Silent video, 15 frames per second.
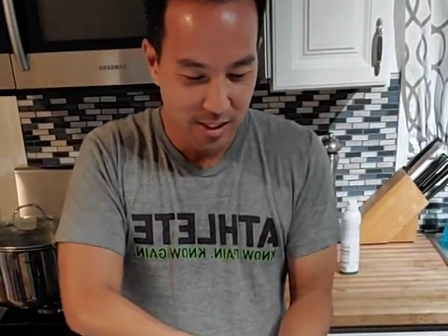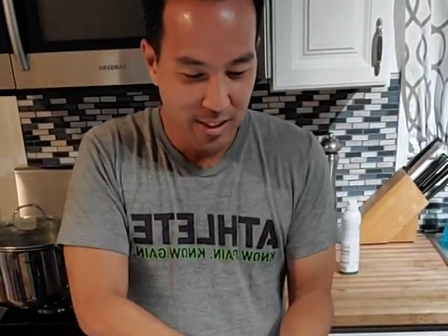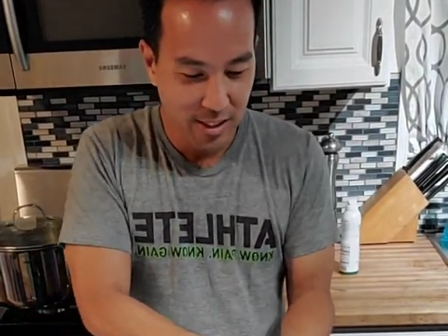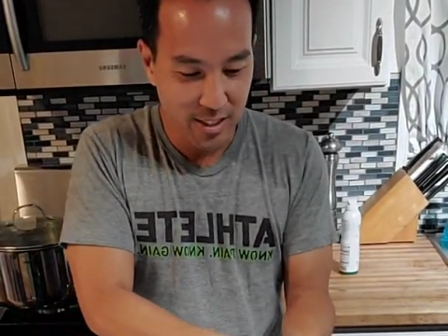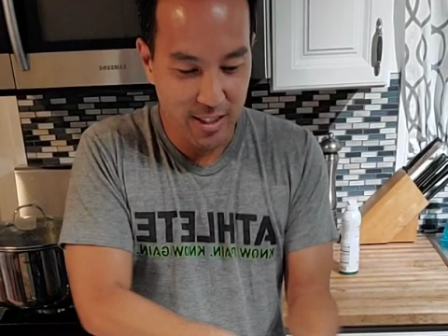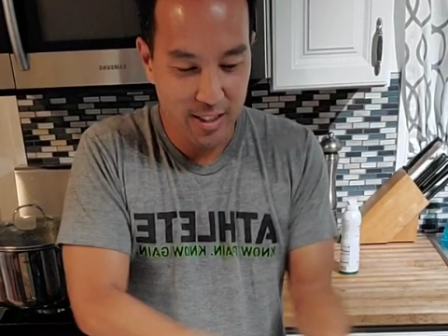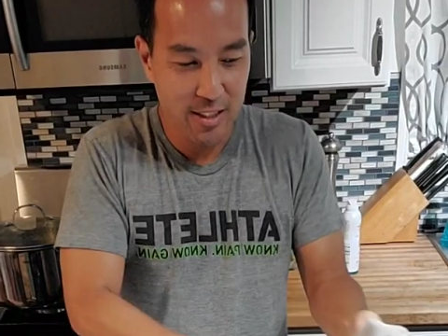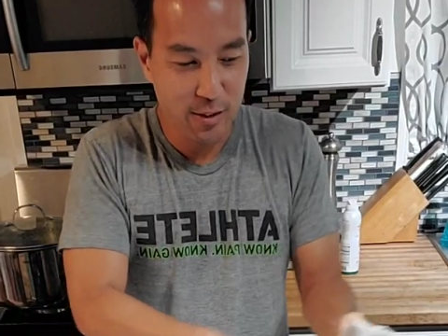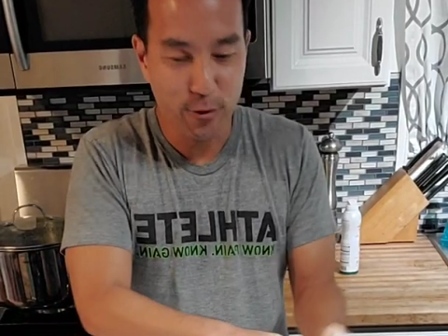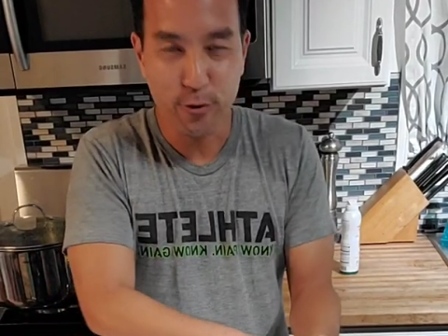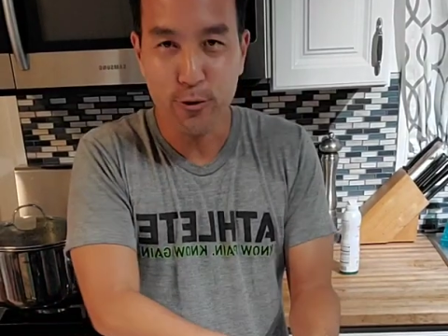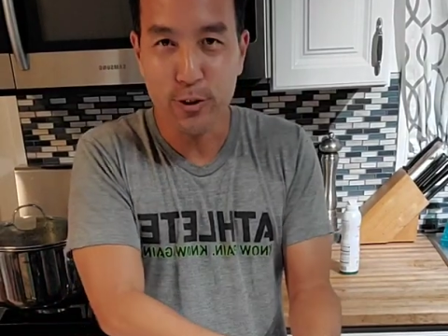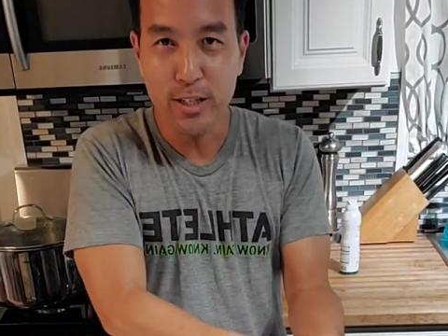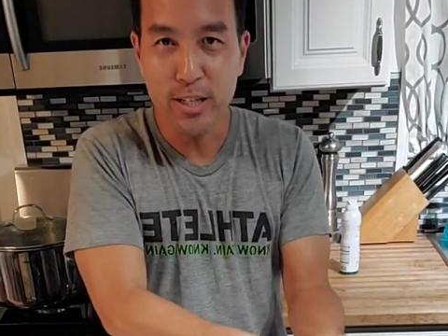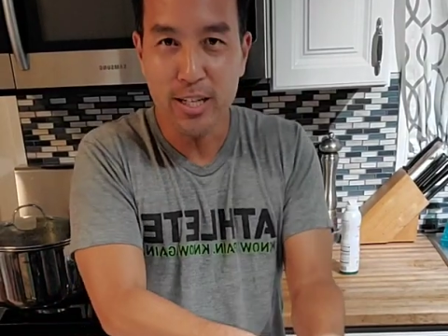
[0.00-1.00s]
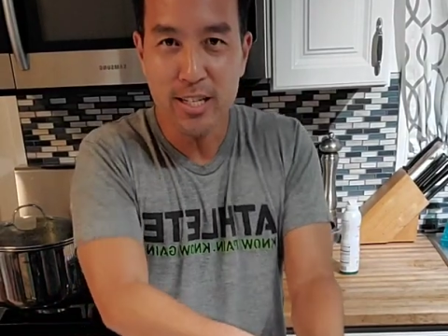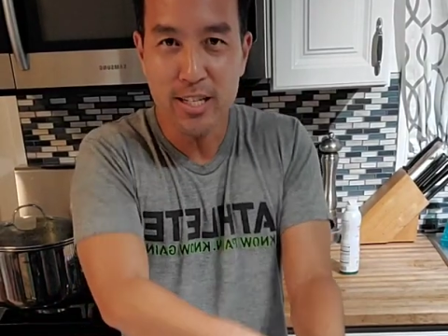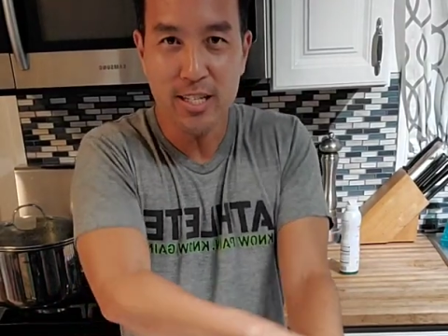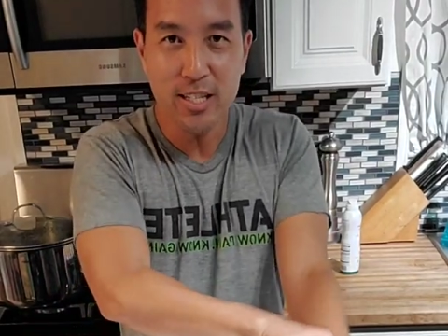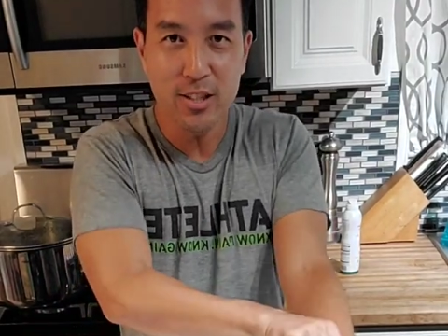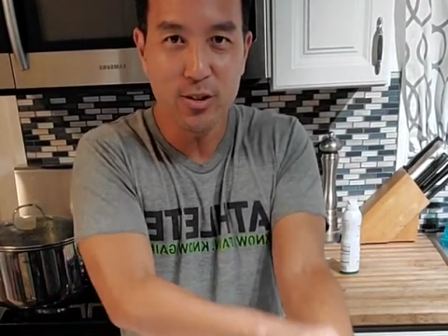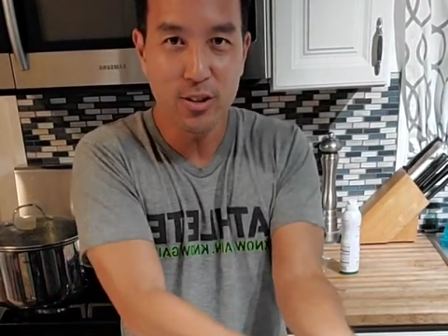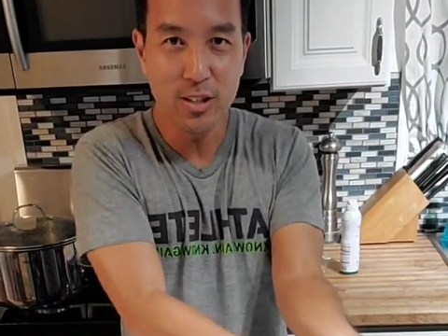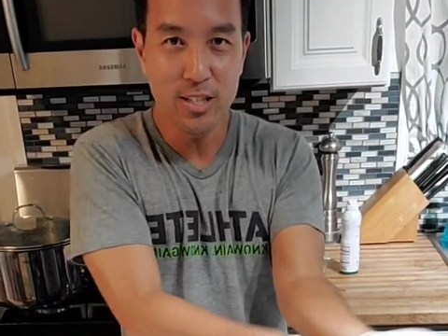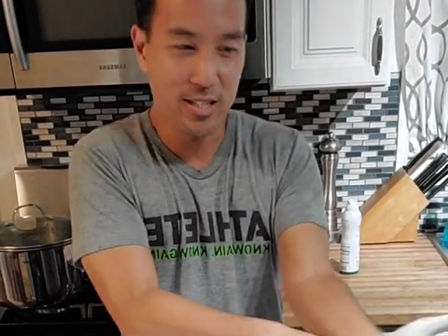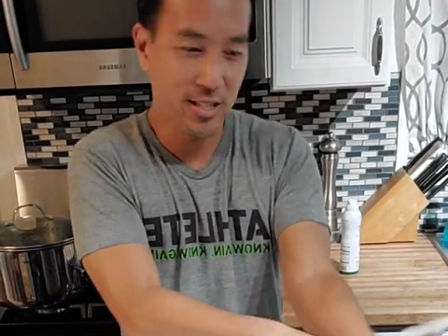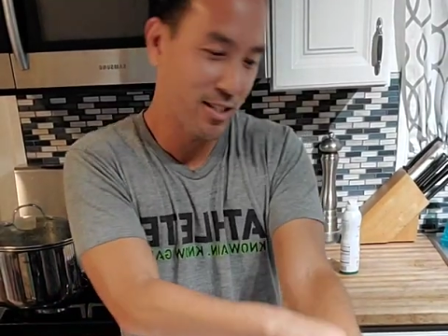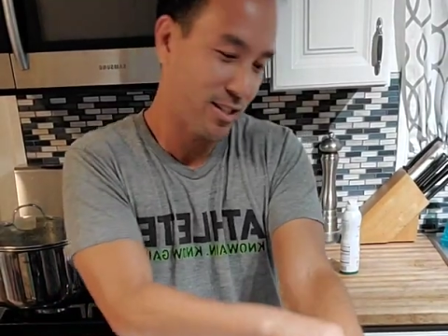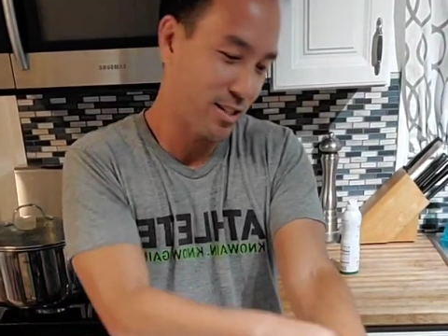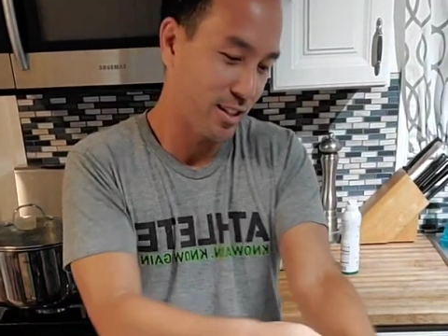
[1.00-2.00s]
in the fridge, and you do
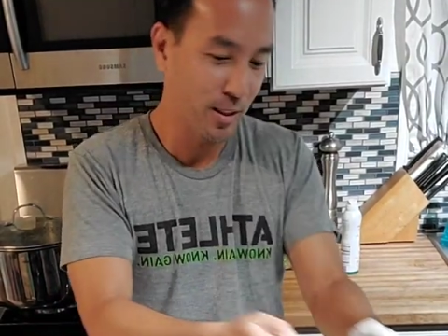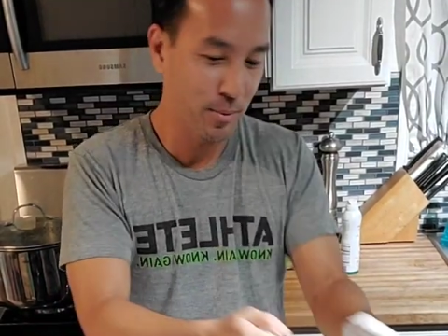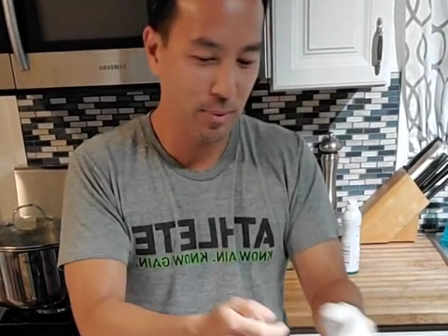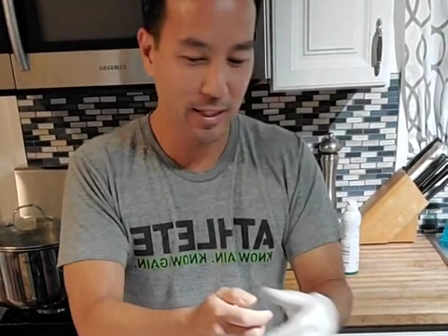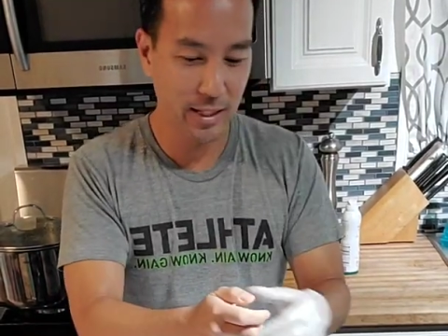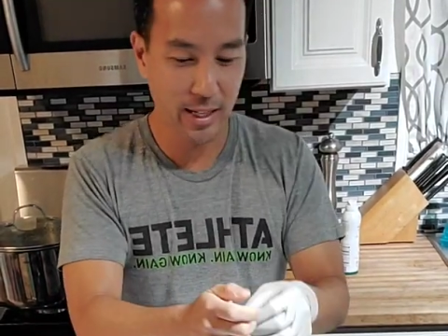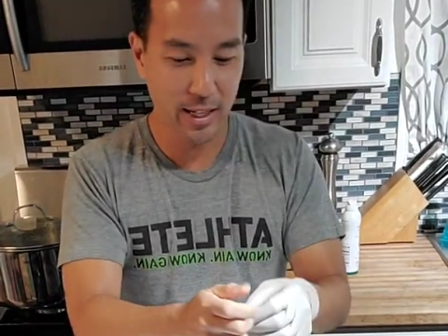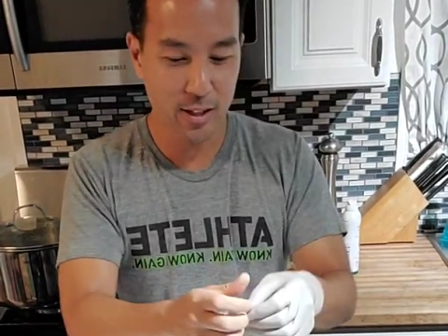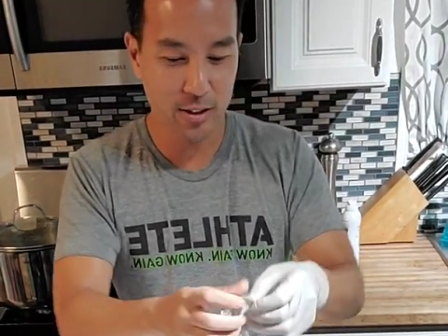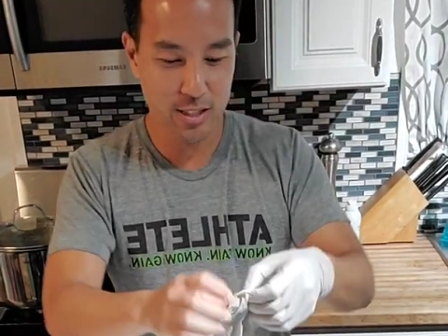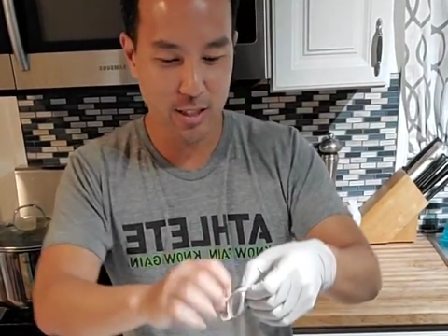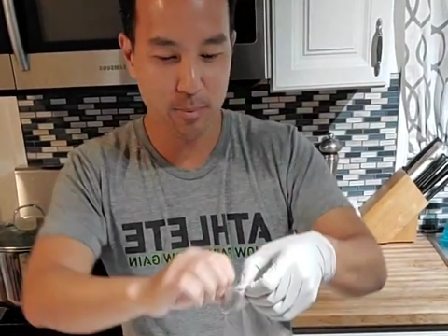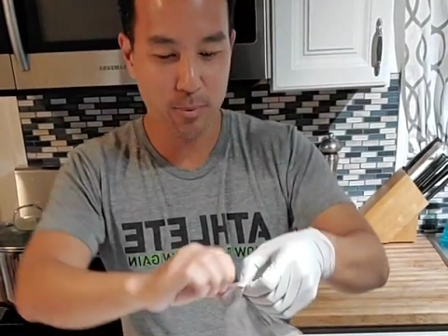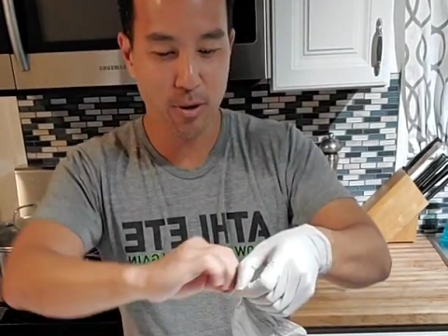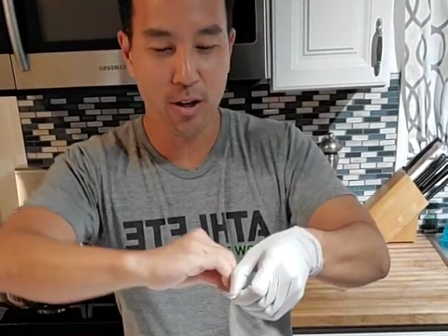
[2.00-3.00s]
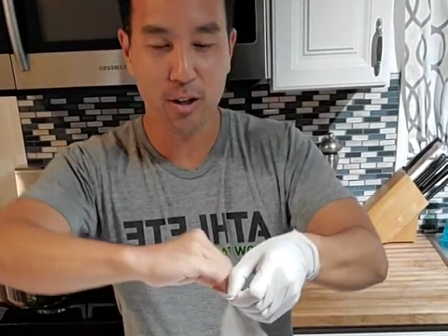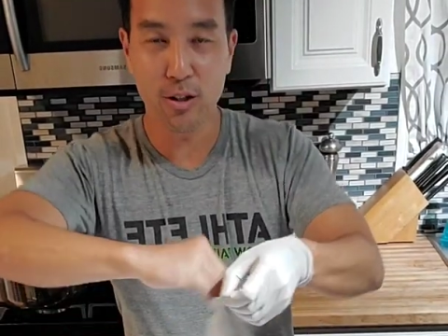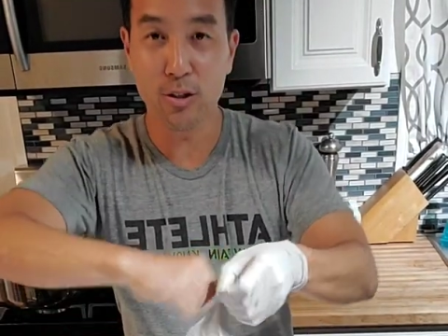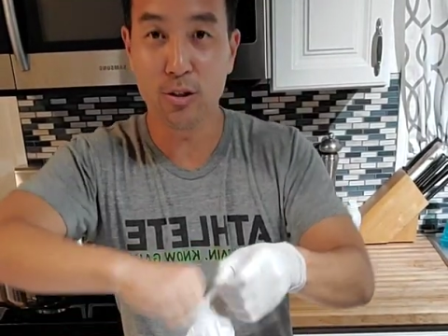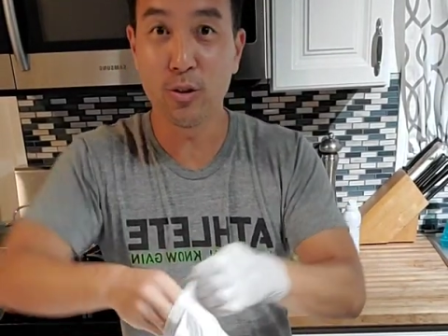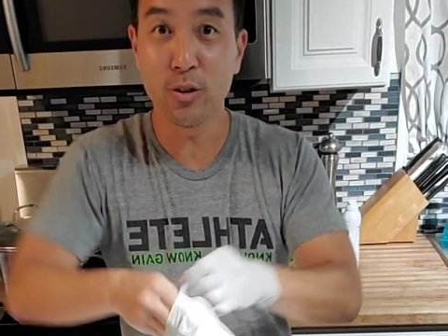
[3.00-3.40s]
this a little bit later, it's a little bit harder to do.